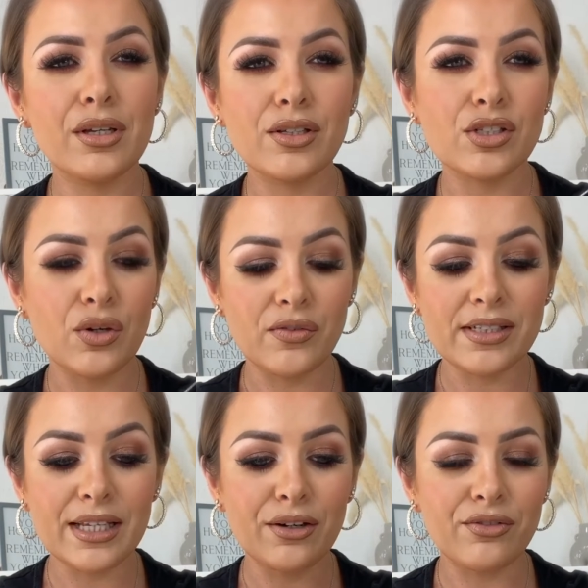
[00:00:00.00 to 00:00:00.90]
sort of
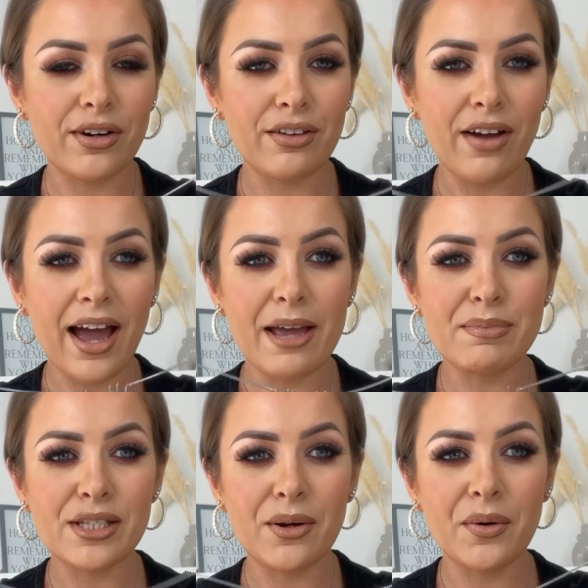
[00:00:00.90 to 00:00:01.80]
silvery vibe,
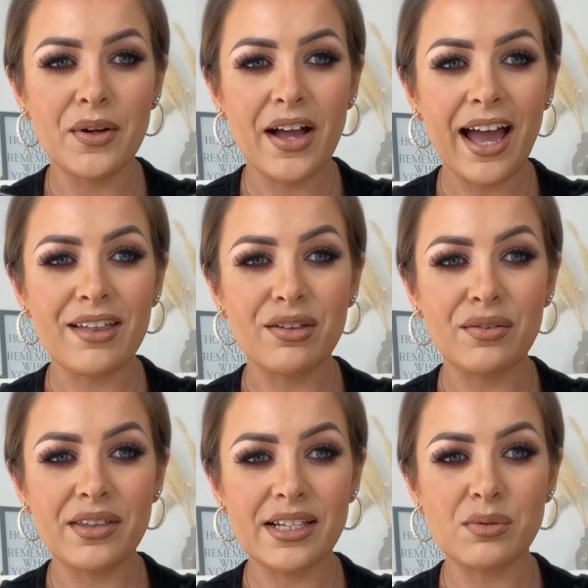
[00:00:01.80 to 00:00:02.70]
so I
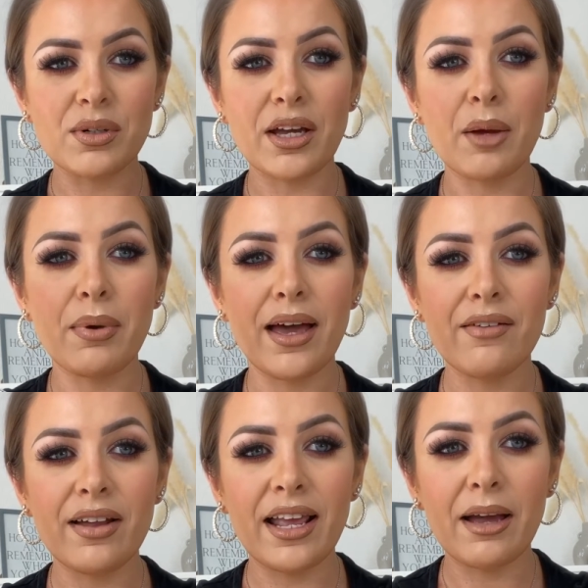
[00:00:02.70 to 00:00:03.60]
thought this would go
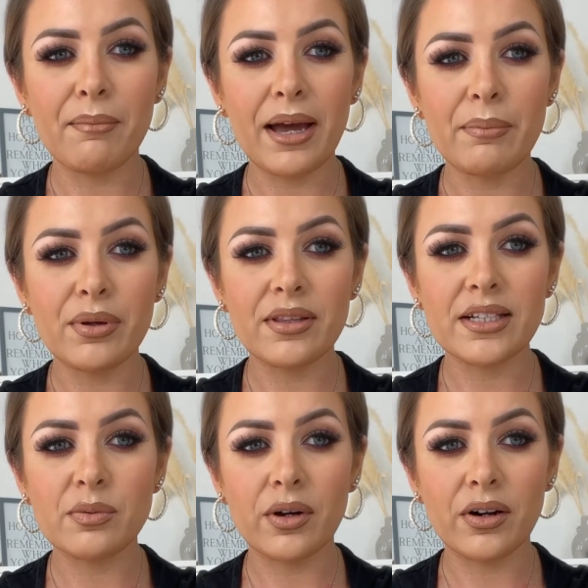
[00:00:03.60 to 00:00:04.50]
perfectly. I might put
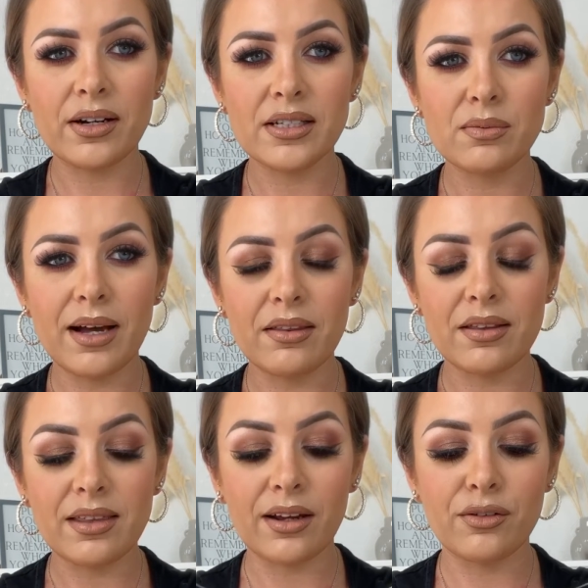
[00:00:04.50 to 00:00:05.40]
this one on as well, the
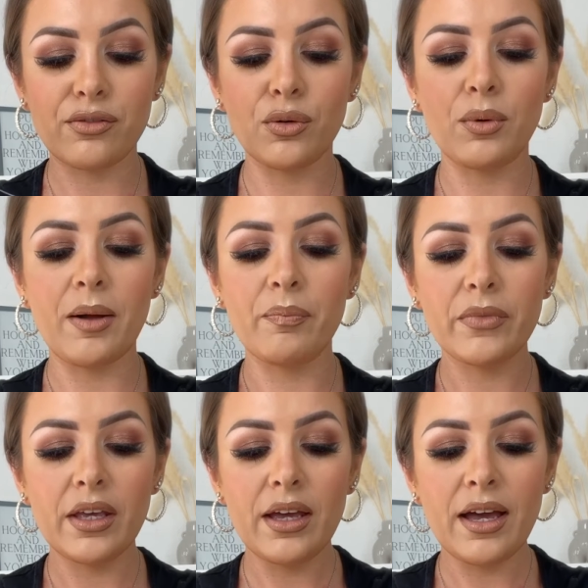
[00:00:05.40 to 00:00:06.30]
thankful one.
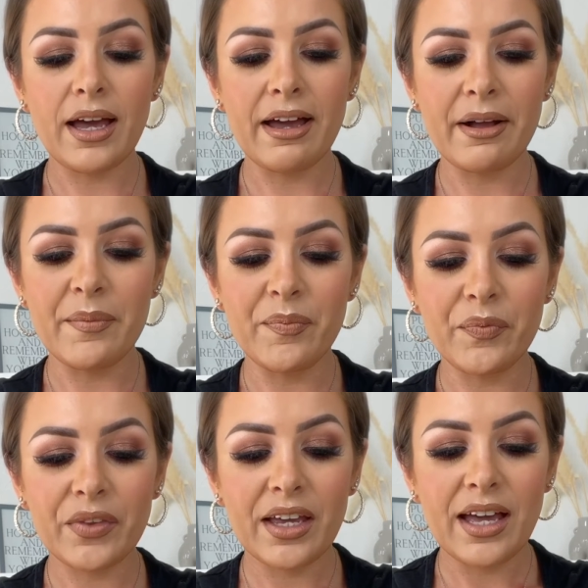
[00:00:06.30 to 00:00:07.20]
I
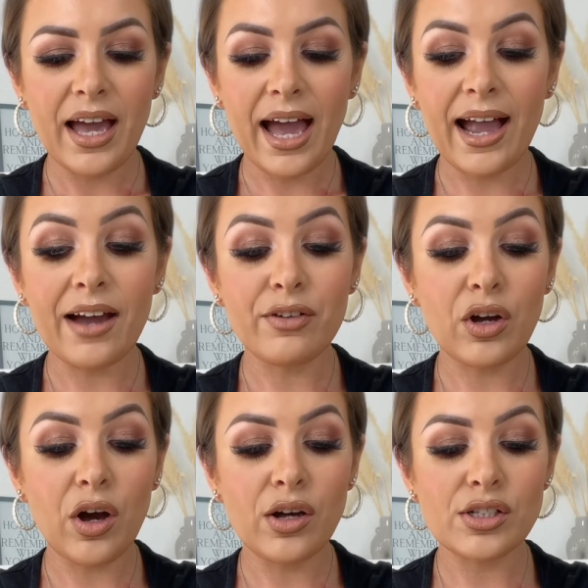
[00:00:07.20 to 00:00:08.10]
have
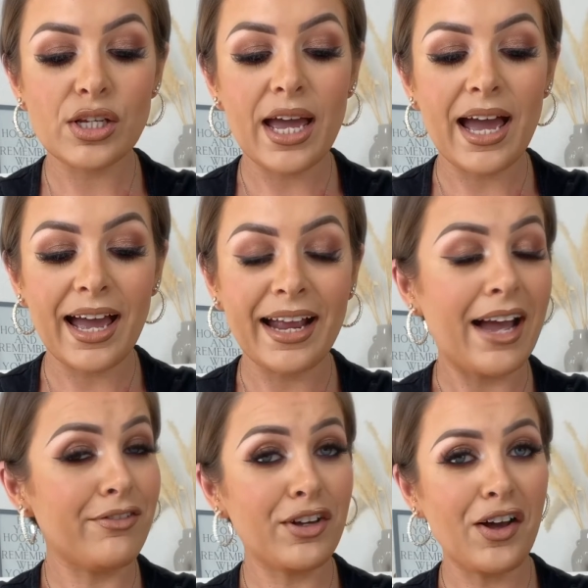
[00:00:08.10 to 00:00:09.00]
got
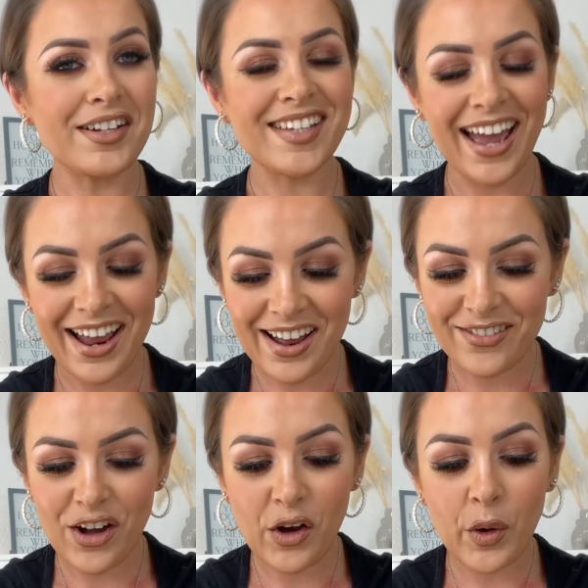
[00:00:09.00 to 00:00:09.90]

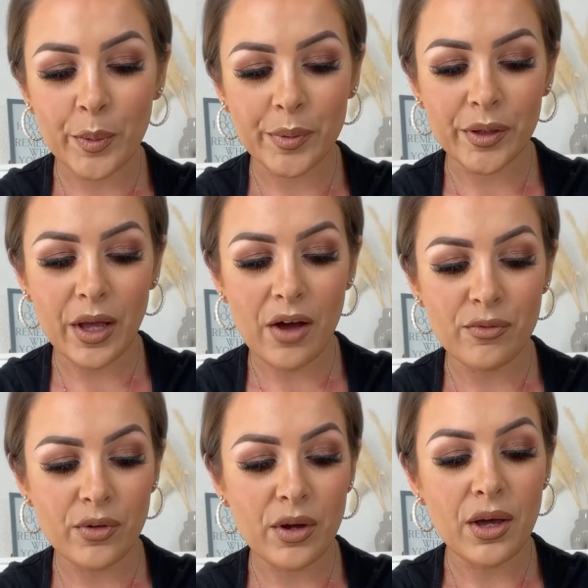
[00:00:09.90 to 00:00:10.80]
a couple
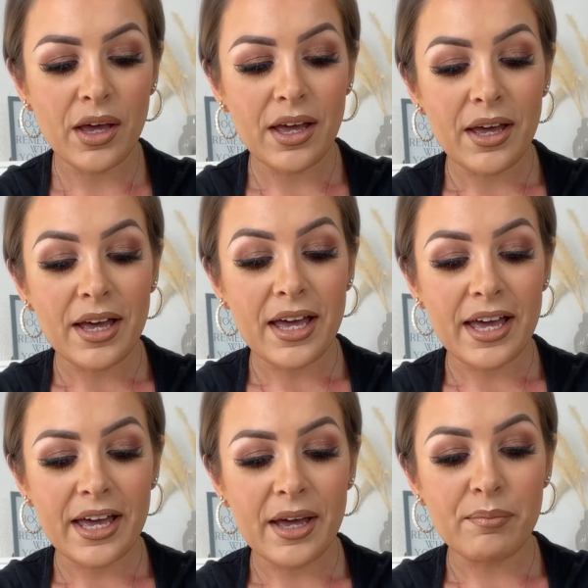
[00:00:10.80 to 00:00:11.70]
of
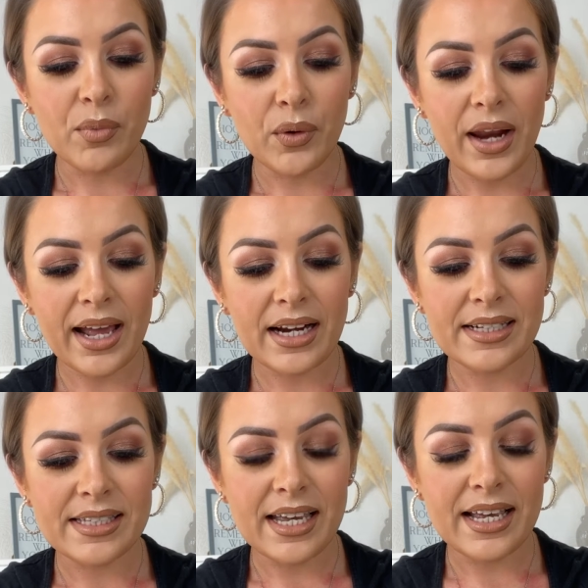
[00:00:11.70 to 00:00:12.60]
more
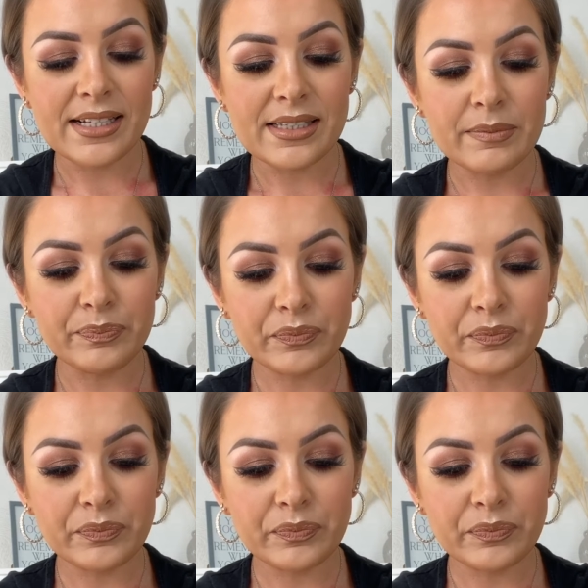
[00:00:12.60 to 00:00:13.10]
necklaces